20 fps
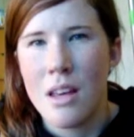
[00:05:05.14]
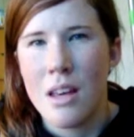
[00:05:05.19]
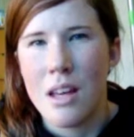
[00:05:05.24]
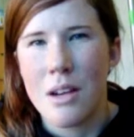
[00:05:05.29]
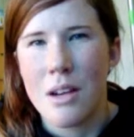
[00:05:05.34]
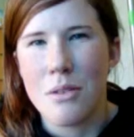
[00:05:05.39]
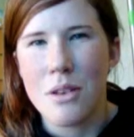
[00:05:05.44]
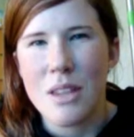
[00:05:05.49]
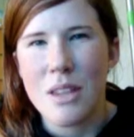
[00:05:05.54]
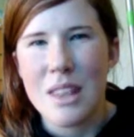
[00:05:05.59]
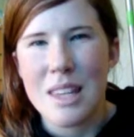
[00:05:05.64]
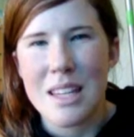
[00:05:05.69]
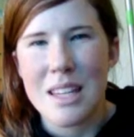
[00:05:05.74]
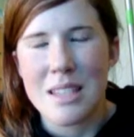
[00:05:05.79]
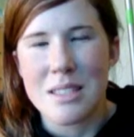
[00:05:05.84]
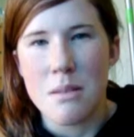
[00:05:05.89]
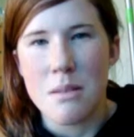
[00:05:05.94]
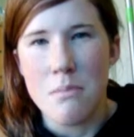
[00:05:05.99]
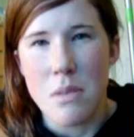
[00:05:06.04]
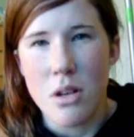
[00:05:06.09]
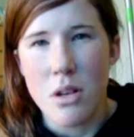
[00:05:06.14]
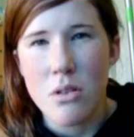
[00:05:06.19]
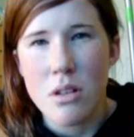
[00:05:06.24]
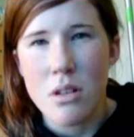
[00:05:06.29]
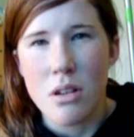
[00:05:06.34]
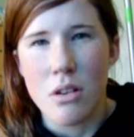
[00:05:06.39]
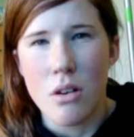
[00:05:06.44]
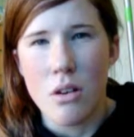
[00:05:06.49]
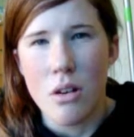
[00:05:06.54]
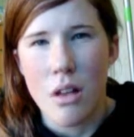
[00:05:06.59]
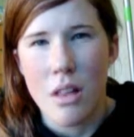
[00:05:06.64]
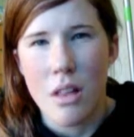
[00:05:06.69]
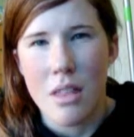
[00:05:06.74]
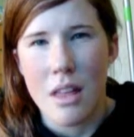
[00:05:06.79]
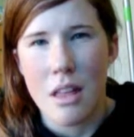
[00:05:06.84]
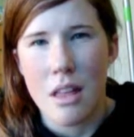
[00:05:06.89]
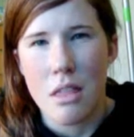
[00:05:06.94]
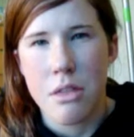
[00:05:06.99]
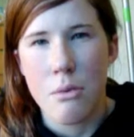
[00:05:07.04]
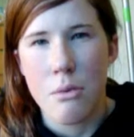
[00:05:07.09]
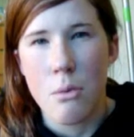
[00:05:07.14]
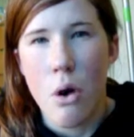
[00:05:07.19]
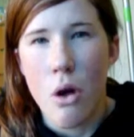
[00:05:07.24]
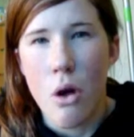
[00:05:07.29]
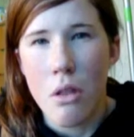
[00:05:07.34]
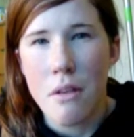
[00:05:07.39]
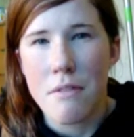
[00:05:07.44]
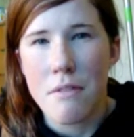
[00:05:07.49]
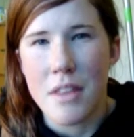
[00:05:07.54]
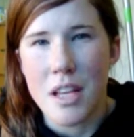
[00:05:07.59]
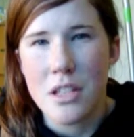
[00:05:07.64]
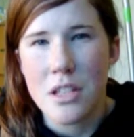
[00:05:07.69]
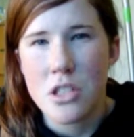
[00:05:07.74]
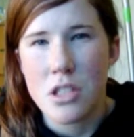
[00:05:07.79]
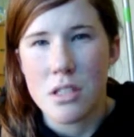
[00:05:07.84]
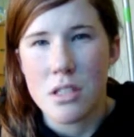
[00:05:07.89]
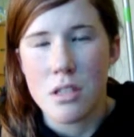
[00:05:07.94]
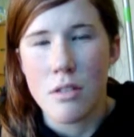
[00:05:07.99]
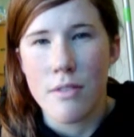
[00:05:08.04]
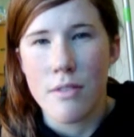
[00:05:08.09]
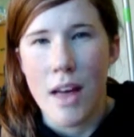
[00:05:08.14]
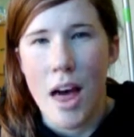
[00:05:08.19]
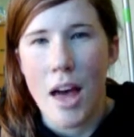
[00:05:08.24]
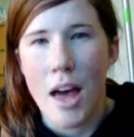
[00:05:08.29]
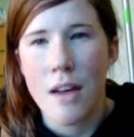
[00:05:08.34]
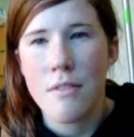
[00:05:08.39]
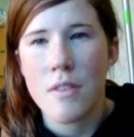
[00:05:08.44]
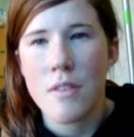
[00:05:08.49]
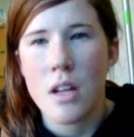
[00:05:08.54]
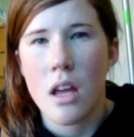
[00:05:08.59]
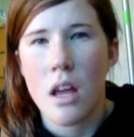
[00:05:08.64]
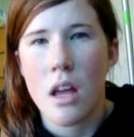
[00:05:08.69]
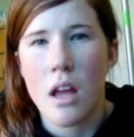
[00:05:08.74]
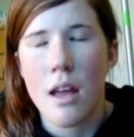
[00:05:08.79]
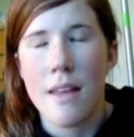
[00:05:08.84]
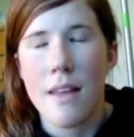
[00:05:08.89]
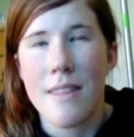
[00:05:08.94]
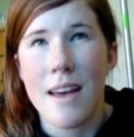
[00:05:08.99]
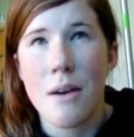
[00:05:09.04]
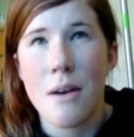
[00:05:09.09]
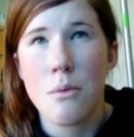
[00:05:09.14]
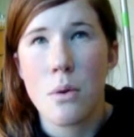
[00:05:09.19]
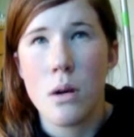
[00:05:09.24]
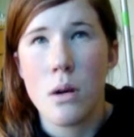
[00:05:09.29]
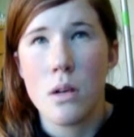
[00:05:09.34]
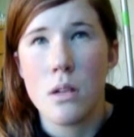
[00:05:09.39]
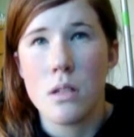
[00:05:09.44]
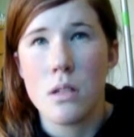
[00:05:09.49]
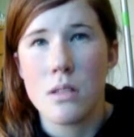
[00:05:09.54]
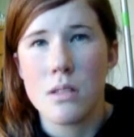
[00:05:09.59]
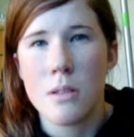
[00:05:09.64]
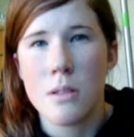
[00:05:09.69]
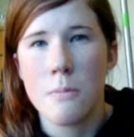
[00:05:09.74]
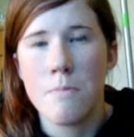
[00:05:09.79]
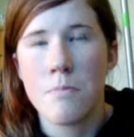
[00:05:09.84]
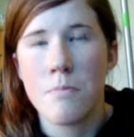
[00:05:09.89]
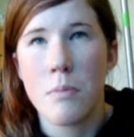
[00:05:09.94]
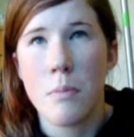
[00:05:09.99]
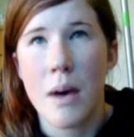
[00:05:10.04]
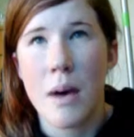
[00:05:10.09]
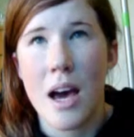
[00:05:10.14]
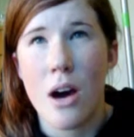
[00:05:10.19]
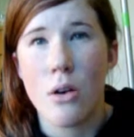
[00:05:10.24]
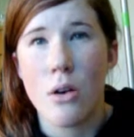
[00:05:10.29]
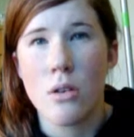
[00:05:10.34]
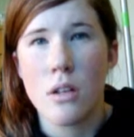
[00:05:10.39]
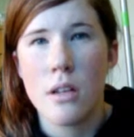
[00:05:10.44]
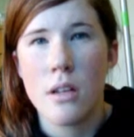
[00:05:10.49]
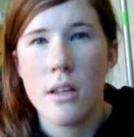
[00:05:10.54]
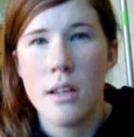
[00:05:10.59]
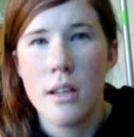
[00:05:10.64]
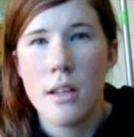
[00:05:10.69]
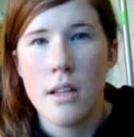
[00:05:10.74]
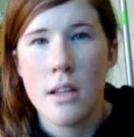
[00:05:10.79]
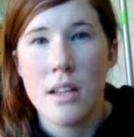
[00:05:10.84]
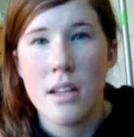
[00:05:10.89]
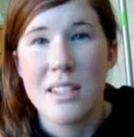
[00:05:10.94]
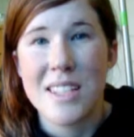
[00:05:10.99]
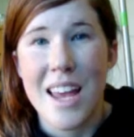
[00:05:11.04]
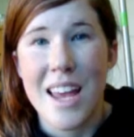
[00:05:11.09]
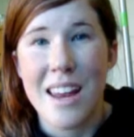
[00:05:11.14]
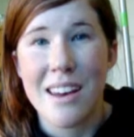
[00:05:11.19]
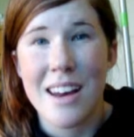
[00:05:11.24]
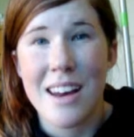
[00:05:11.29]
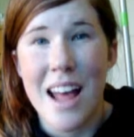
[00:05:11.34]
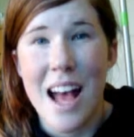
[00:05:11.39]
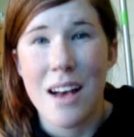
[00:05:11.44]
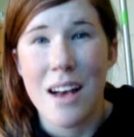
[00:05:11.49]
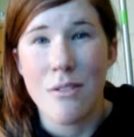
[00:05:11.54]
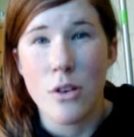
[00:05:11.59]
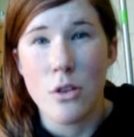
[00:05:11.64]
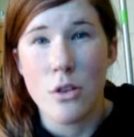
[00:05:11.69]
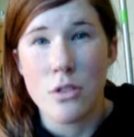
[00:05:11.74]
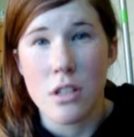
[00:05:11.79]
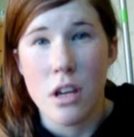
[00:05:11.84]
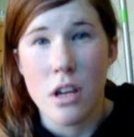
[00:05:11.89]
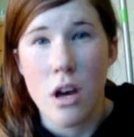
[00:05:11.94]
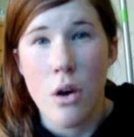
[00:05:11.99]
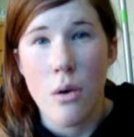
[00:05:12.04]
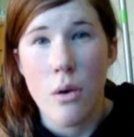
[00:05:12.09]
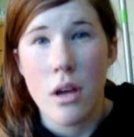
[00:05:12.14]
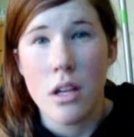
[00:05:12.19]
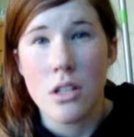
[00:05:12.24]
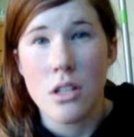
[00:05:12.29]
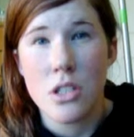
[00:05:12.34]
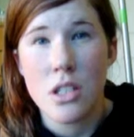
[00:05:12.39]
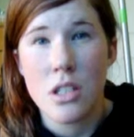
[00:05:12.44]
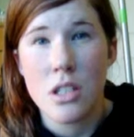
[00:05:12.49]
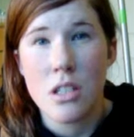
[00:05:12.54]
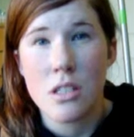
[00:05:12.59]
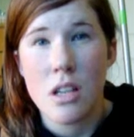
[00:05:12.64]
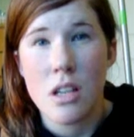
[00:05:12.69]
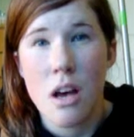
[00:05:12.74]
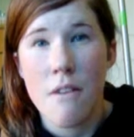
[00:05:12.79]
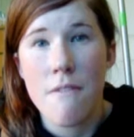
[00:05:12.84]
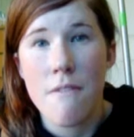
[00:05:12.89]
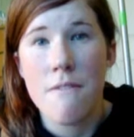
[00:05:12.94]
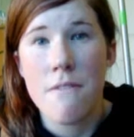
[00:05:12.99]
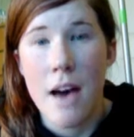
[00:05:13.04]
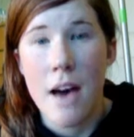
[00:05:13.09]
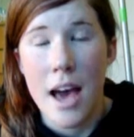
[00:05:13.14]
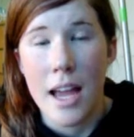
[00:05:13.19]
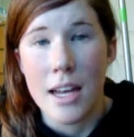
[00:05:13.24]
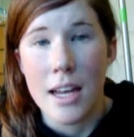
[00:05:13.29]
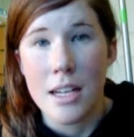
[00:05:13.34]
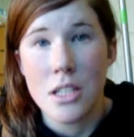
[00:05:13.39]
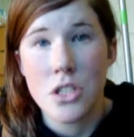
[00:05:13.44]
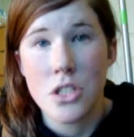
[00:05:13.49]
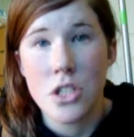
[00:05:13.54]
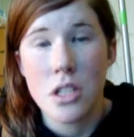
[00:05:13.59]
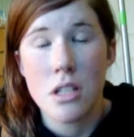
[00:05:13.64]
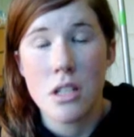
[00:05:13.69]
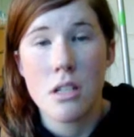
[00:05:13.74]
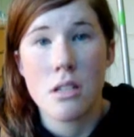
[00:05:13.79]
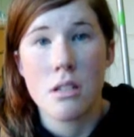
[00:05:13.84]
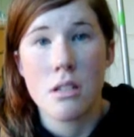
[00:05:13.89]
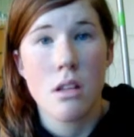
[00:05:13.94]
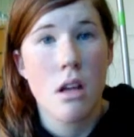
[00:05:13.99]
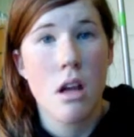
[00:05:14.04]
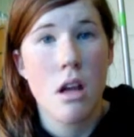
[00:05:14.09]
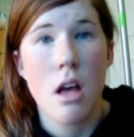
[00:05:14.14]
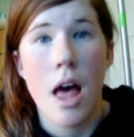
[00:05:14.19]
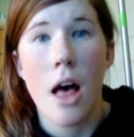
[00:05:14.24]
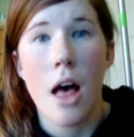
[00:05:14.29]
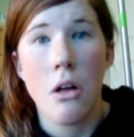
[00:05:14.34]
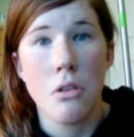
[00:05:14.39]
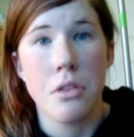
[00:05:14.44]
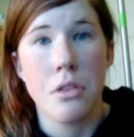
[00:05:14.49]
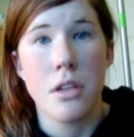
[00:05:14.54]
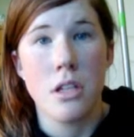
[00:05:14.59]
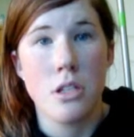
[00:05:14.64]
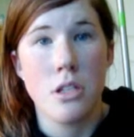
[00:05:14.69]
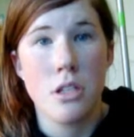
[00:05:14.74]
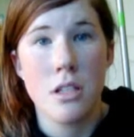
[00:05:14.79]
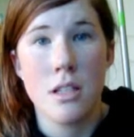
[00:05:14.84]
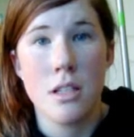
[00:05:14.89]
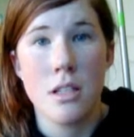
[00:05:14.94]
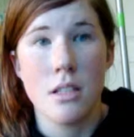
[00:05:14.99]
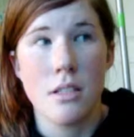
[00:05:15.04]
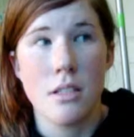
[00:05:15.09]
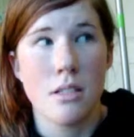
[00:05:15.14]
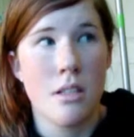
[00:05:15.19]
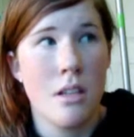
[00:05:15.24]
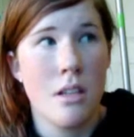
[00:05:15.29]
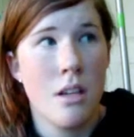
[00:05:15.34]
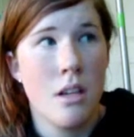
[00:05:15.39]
I really think that's a miracle that through all of this she survived, and that was about 10.5 years ago, and she is fine. She is healthy. She is